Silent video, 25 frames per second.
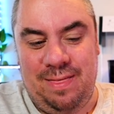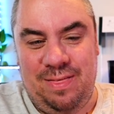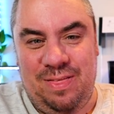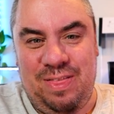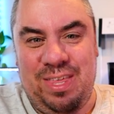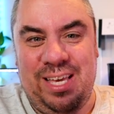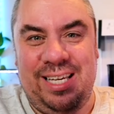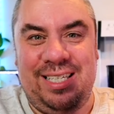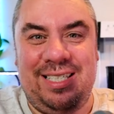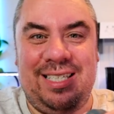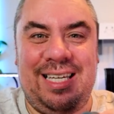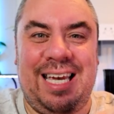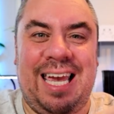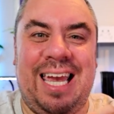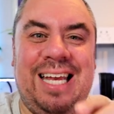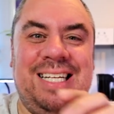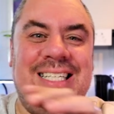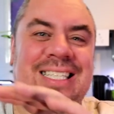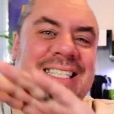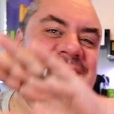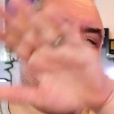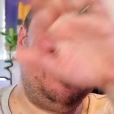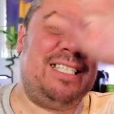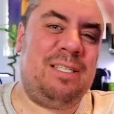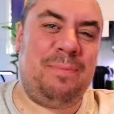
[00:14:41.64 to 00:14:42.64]
this
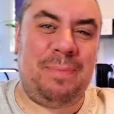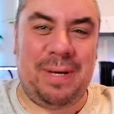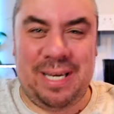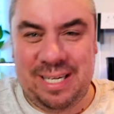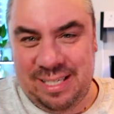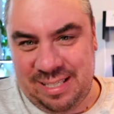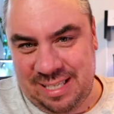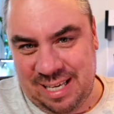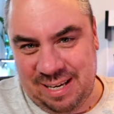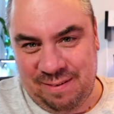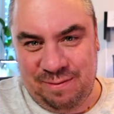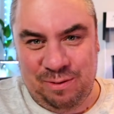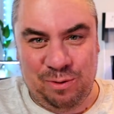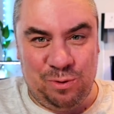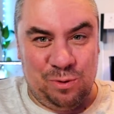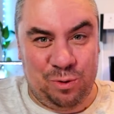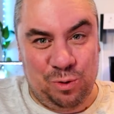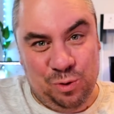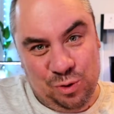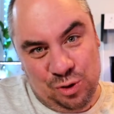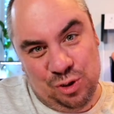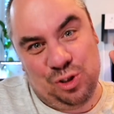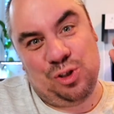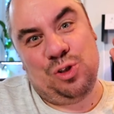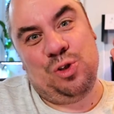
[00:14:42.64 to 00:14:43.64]
kind of dissipates that flow,
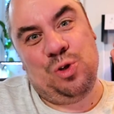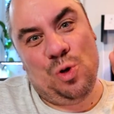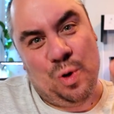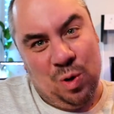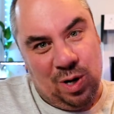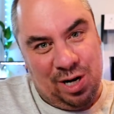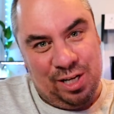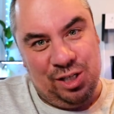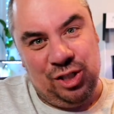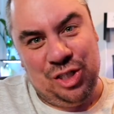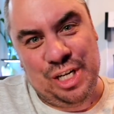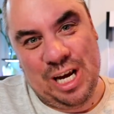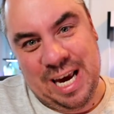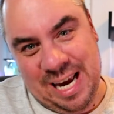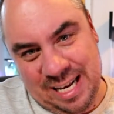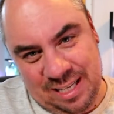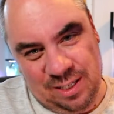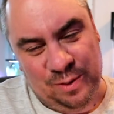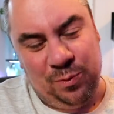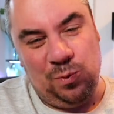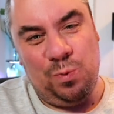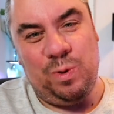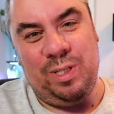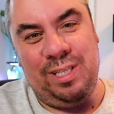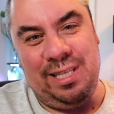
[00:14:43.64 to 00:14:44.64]
so it's not a
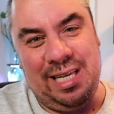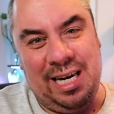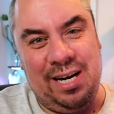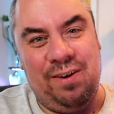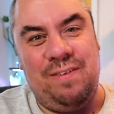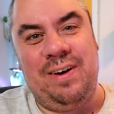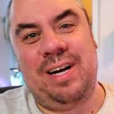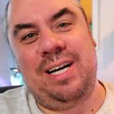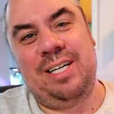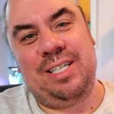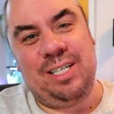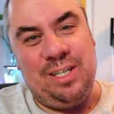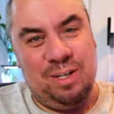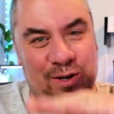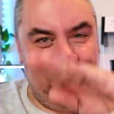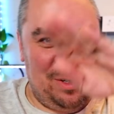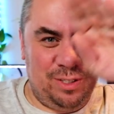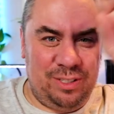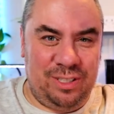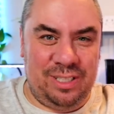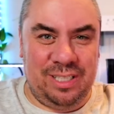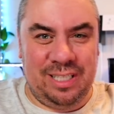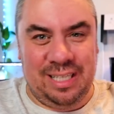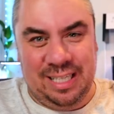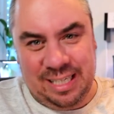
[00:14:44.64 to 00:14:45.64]
jet in one direction
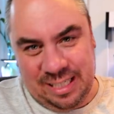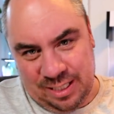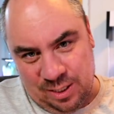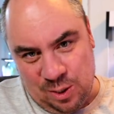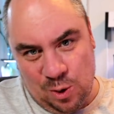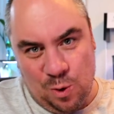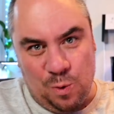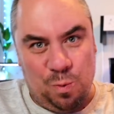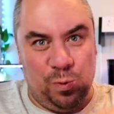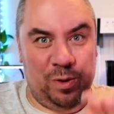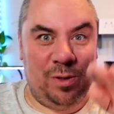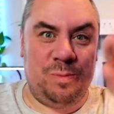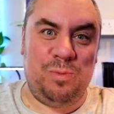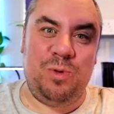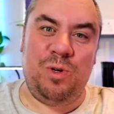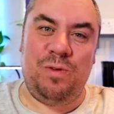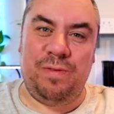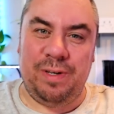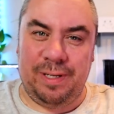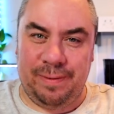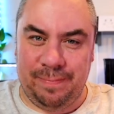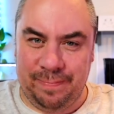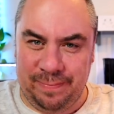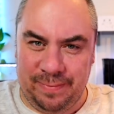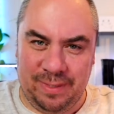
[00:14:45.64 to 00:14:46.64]
constantly, it's always
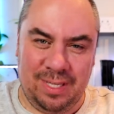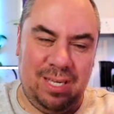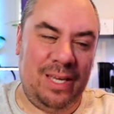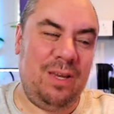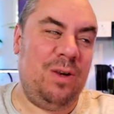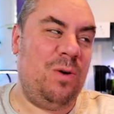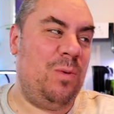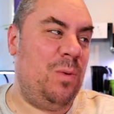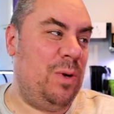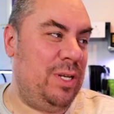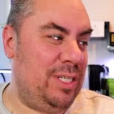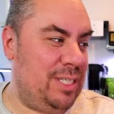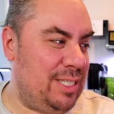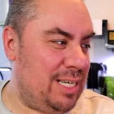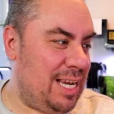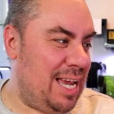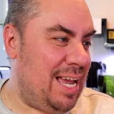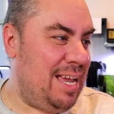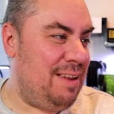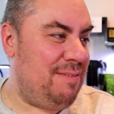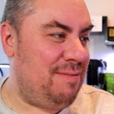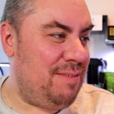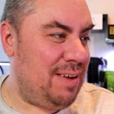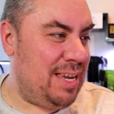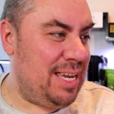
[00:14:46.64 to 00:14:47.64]
moving, which
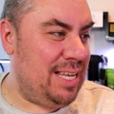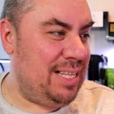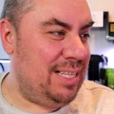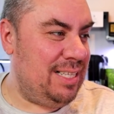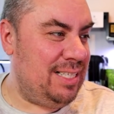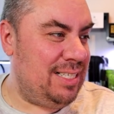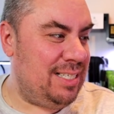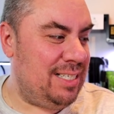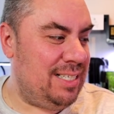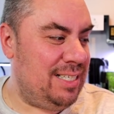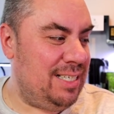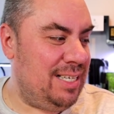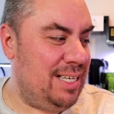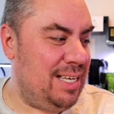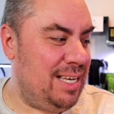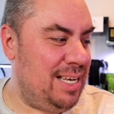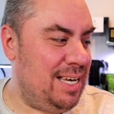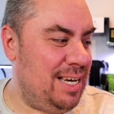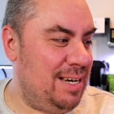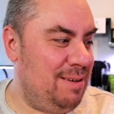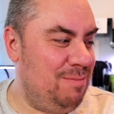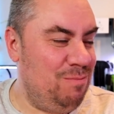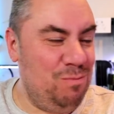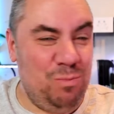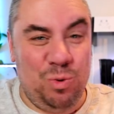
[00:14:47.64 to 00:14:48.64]
I find
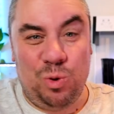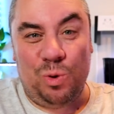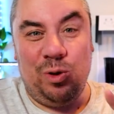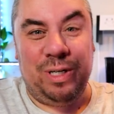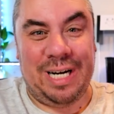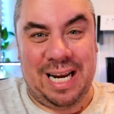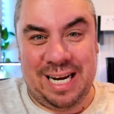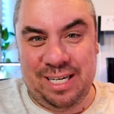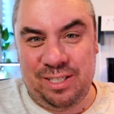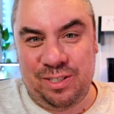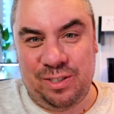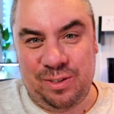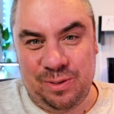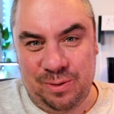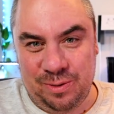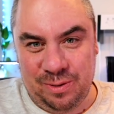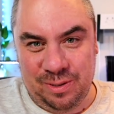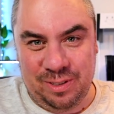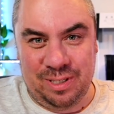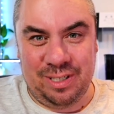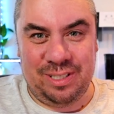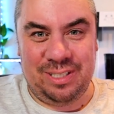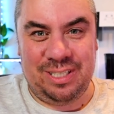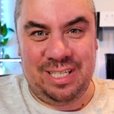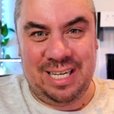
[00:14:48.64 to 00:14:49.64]
more natural
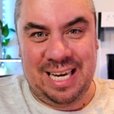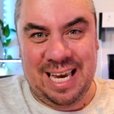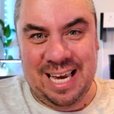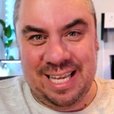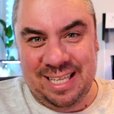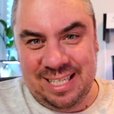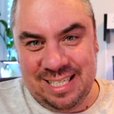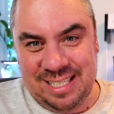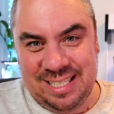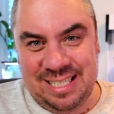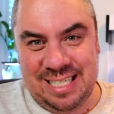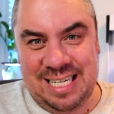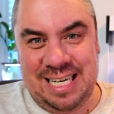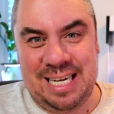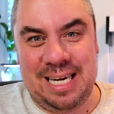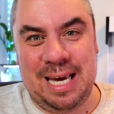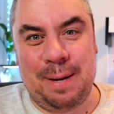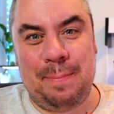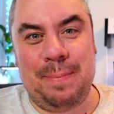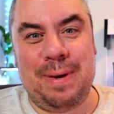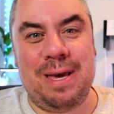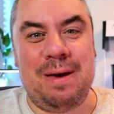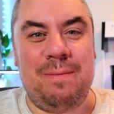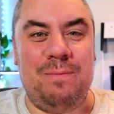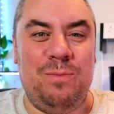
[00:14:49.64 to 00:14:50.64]
because you get to see
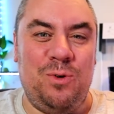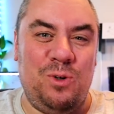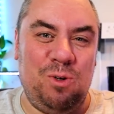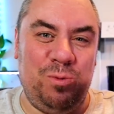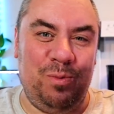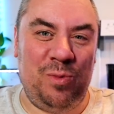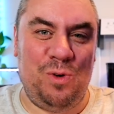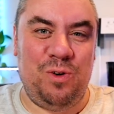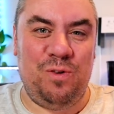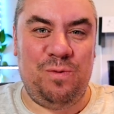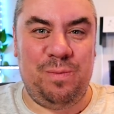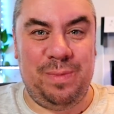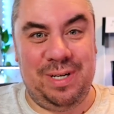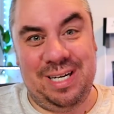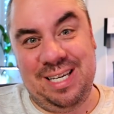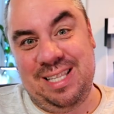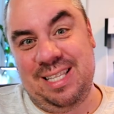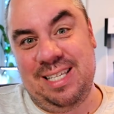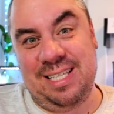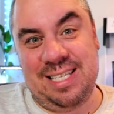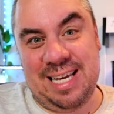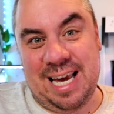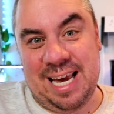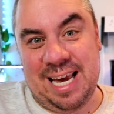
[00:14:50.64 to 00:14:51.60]
a bit more movement in the